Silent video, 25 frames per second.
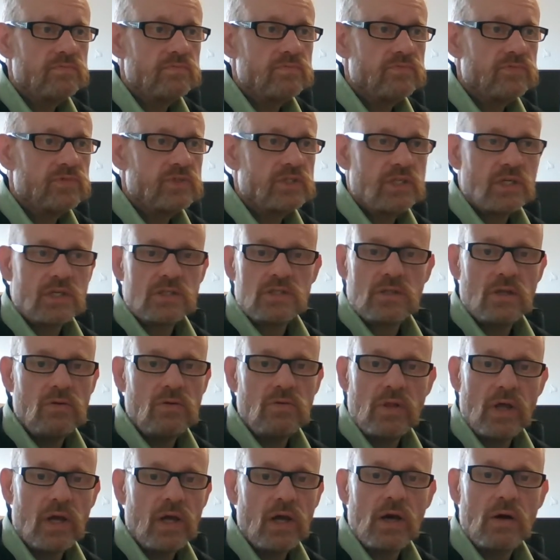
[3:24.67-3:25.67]
for just who
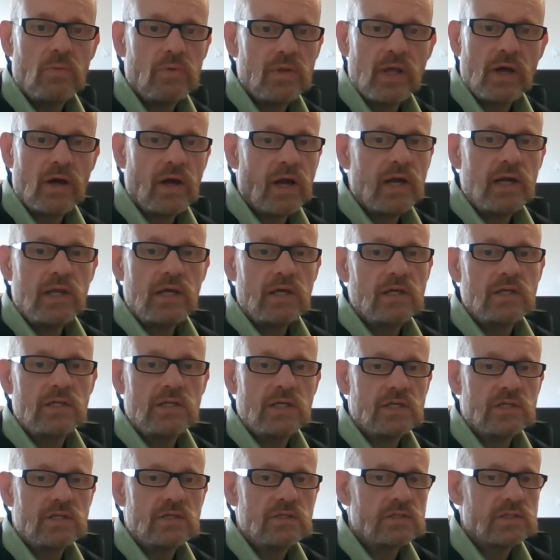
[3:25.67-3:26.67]
they are without any
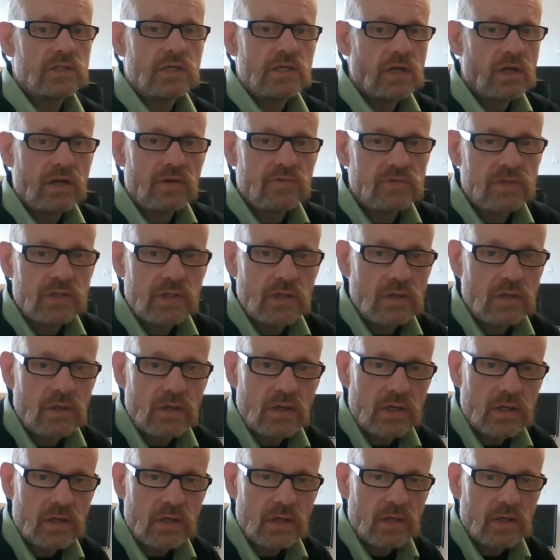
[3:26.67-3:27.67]
conditions. They don't have to,
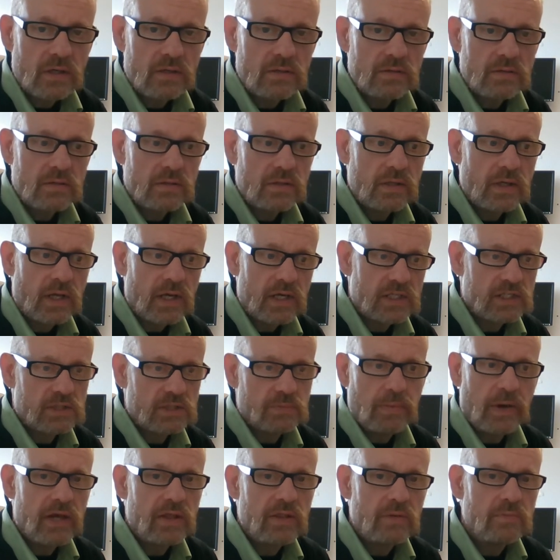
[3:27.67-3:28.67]
I don't
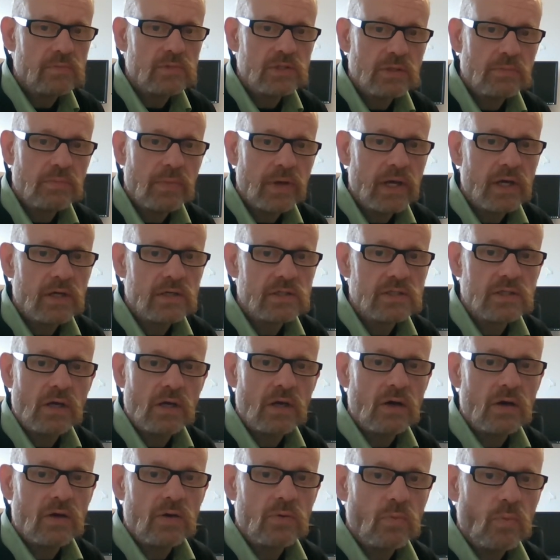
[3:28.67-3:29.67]
expect them to be a
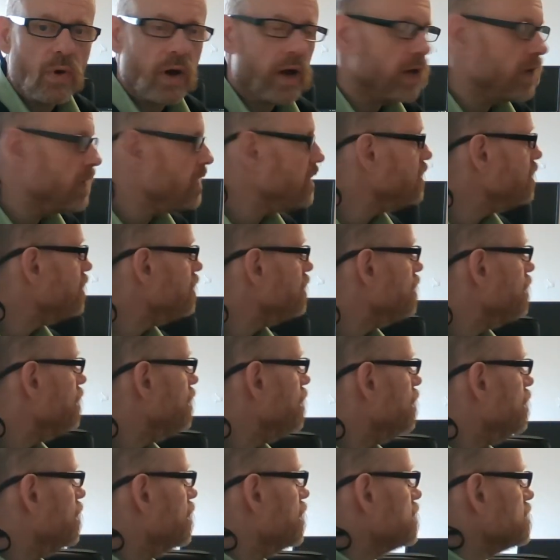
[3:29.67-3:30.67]
certain way.
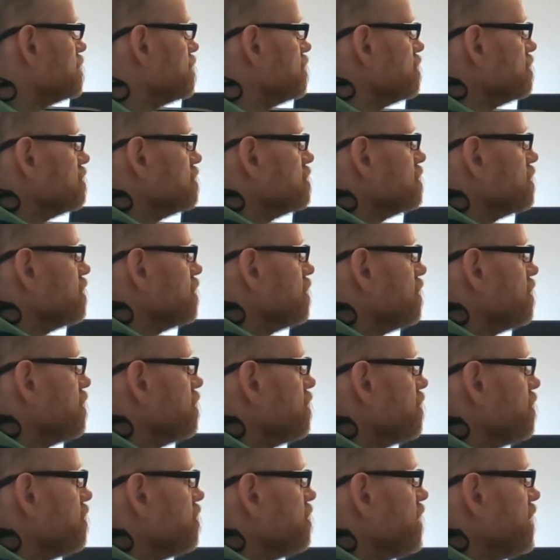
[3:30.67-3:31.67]
I don't
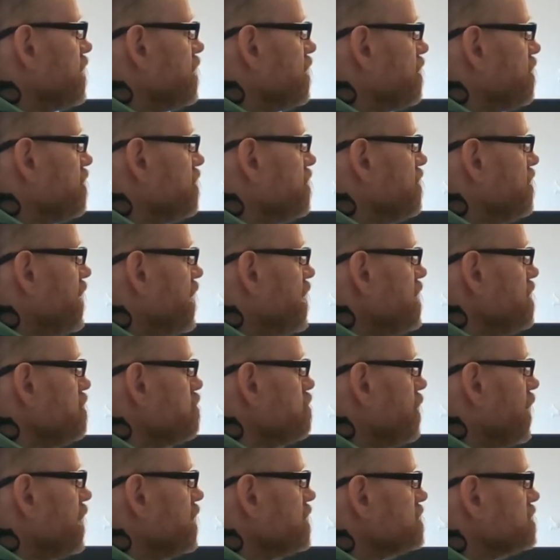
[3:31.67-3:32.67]
think they
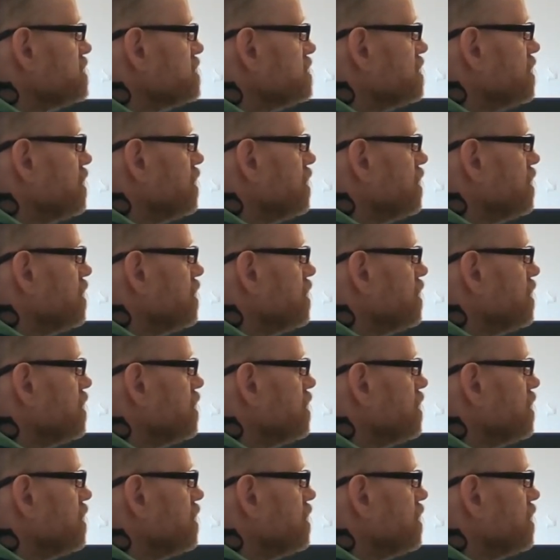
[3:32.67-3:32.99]
must.